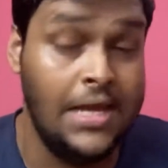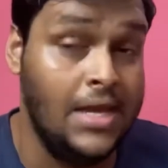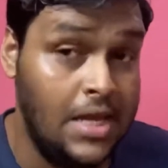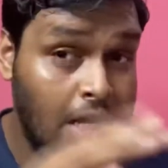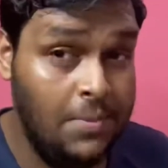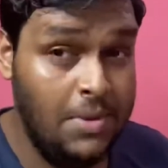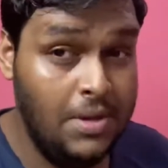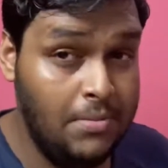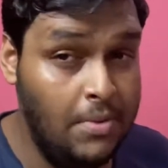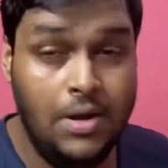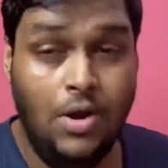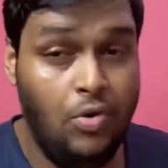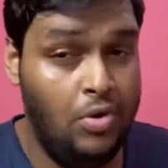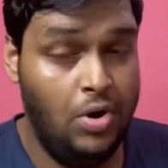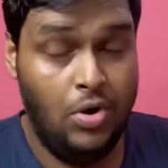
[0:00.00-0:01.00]

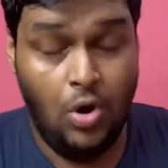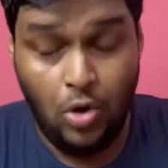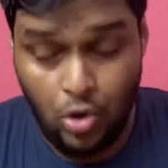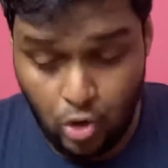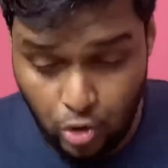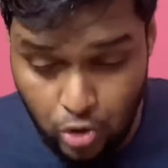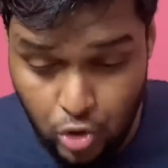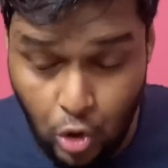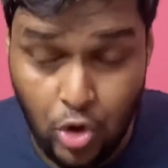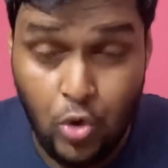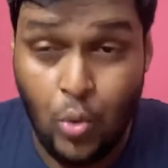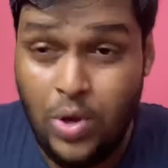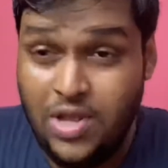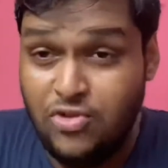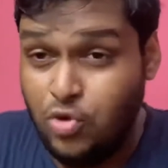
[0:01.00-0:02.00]
Not
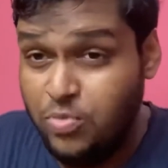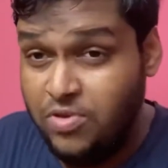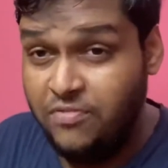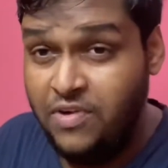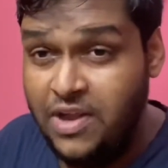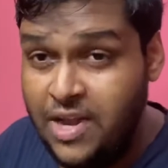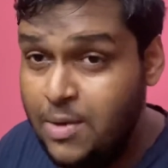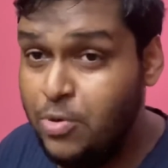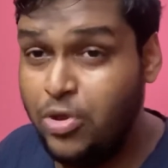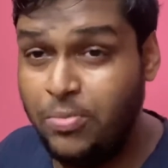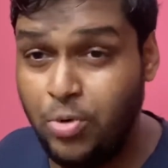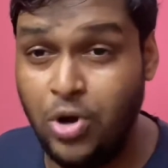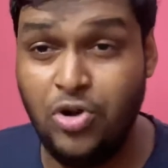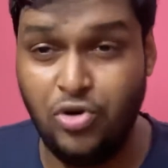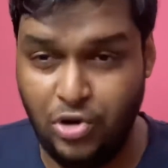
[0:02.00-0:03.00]
going in so much of detail, because I'm
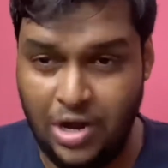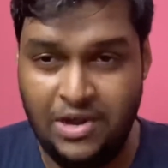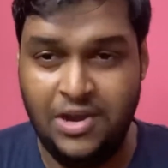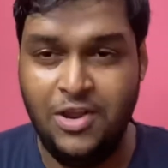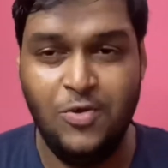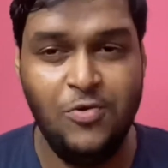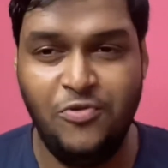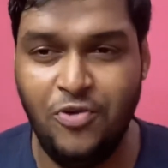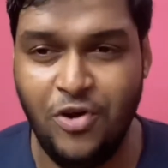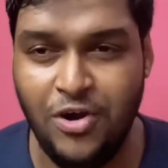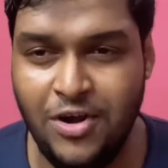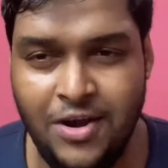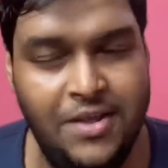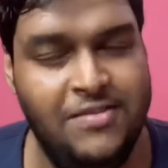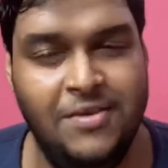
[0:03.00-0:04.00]
not training you
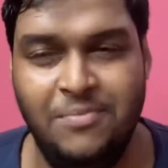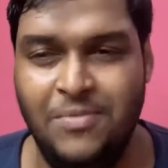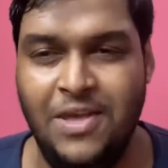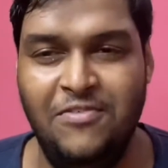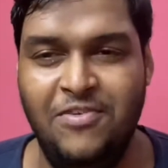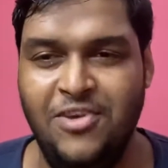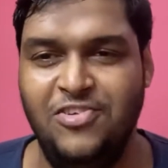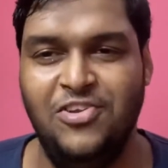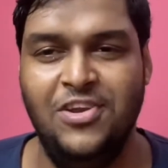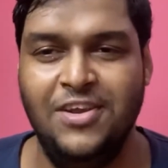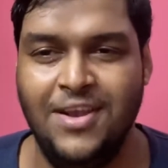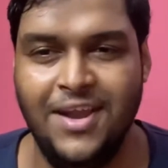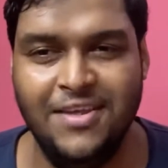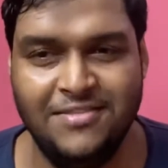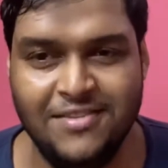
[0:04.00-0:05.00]
for some aviation
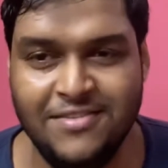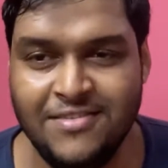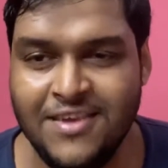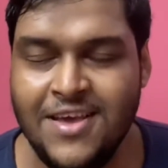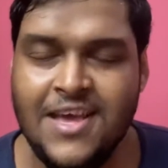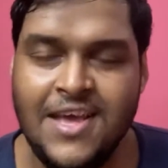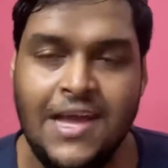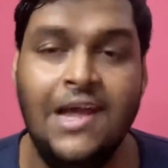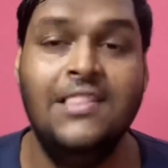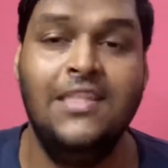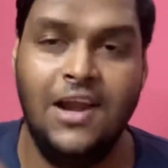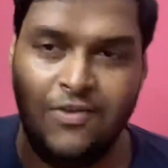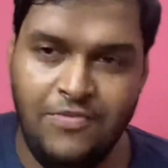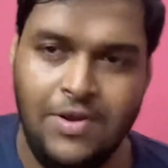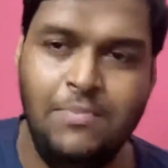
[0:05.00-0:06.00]
classes
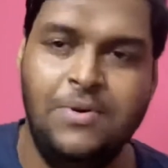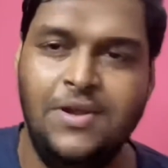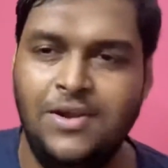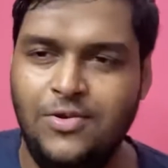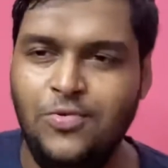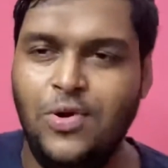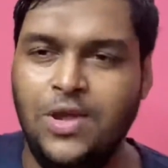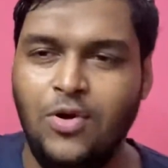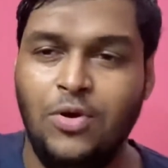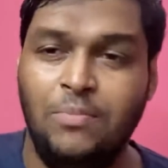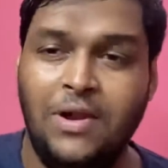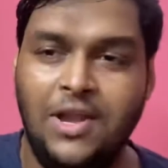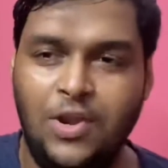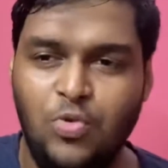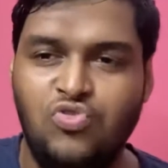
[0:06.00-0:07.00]
that we'll be doing on my
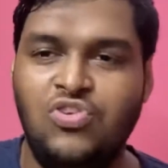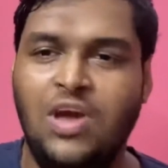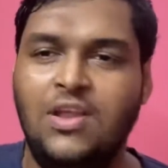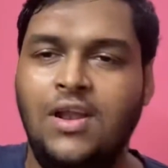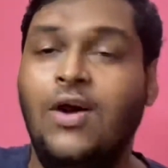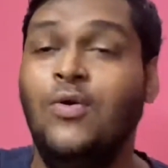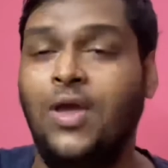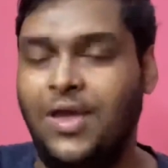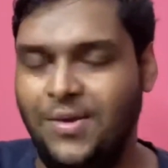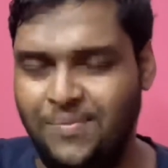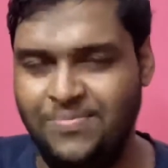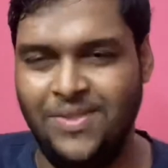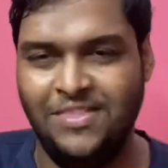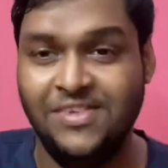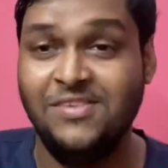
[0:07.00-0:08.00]
new channel. Okay,
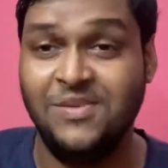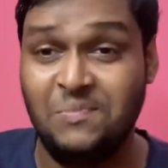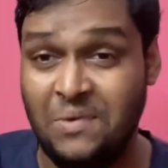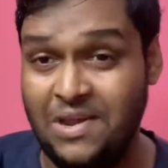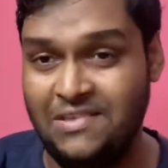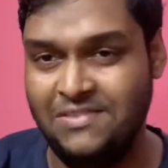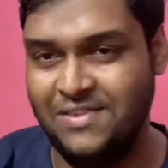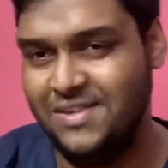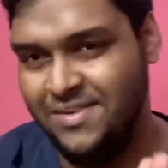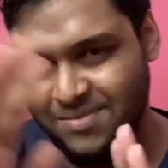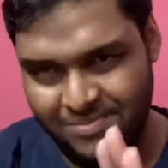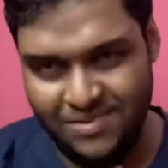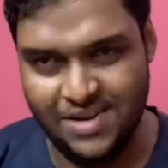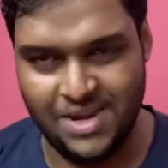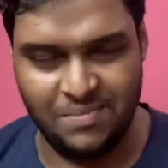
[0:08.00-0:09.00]
that's a surprise.
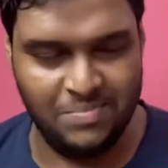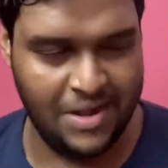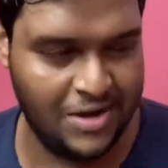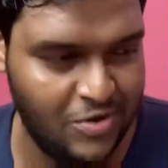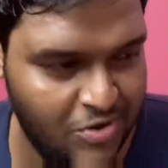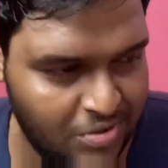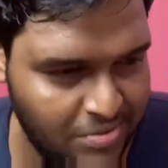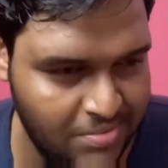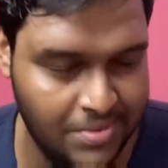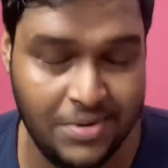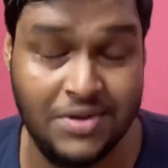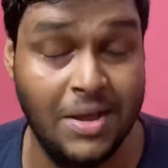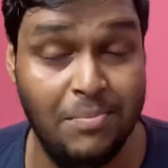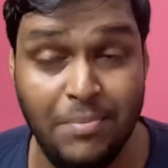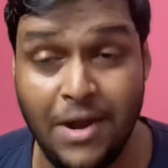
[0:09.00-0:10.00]
We'll come
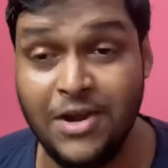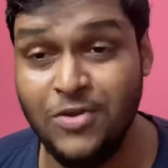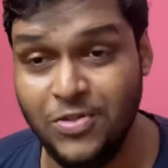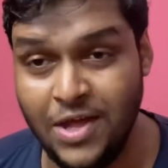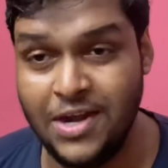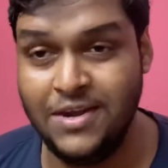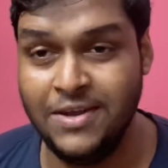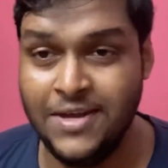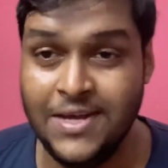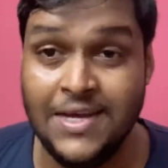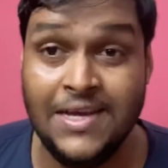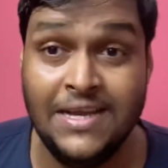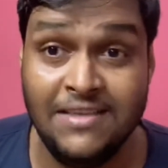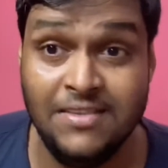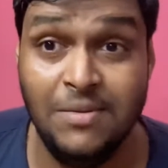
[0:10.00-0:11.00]
back to that
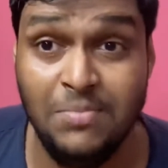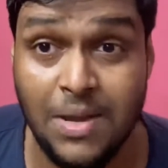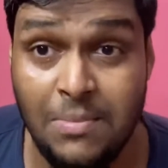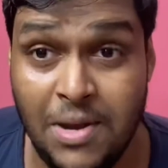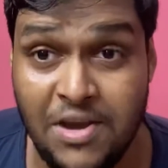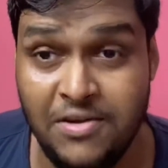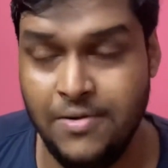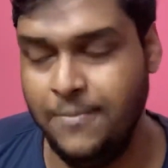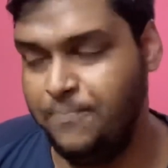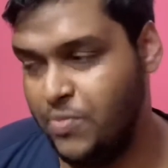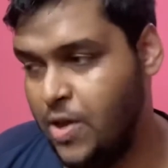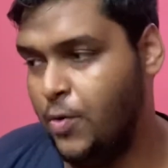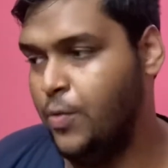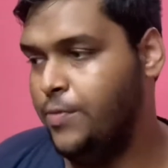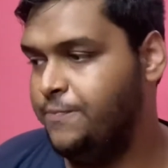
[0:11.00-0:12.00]
sometime later.
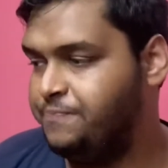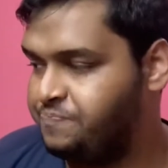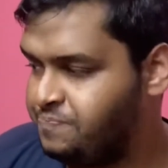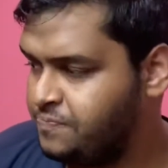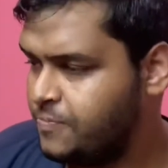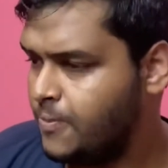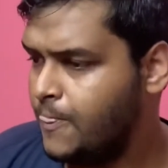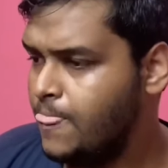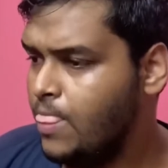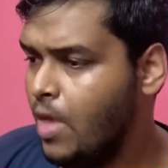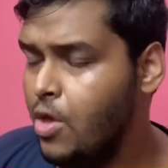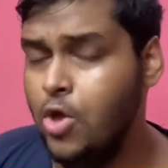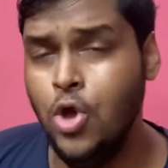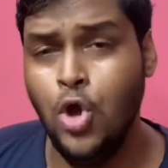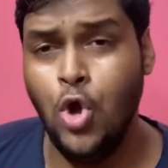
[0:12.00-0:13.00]
Now,
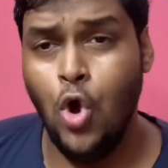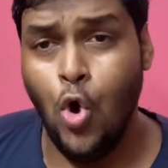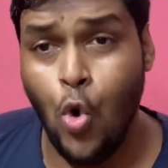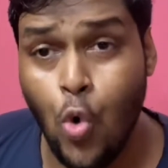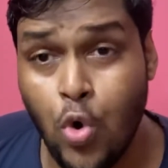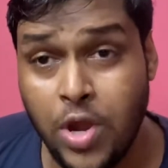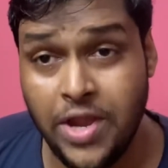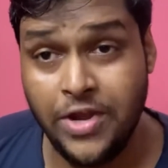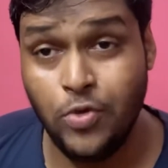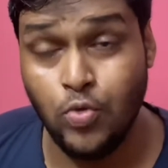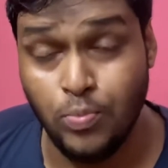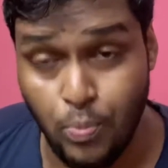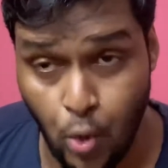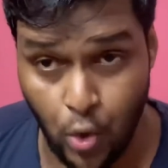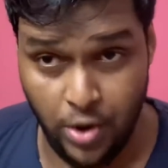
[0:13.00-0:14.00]
okay to
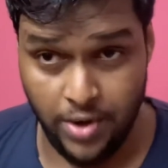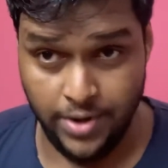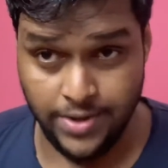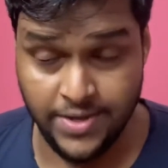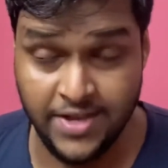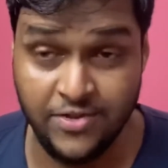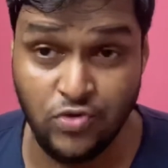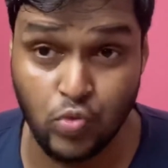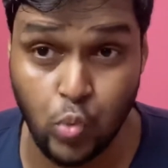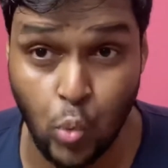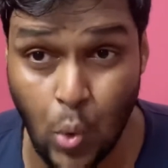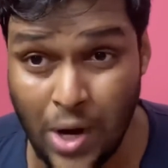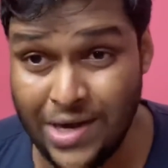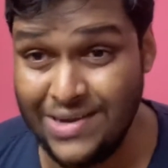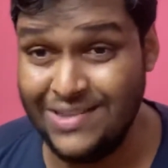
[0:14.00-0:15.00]
board is
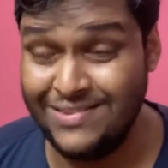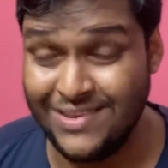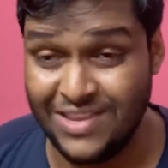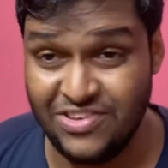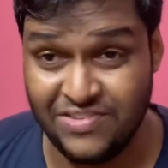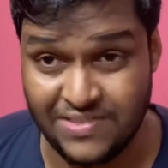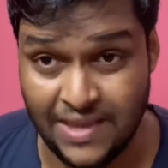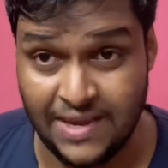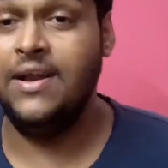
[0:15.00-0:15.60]
one such thing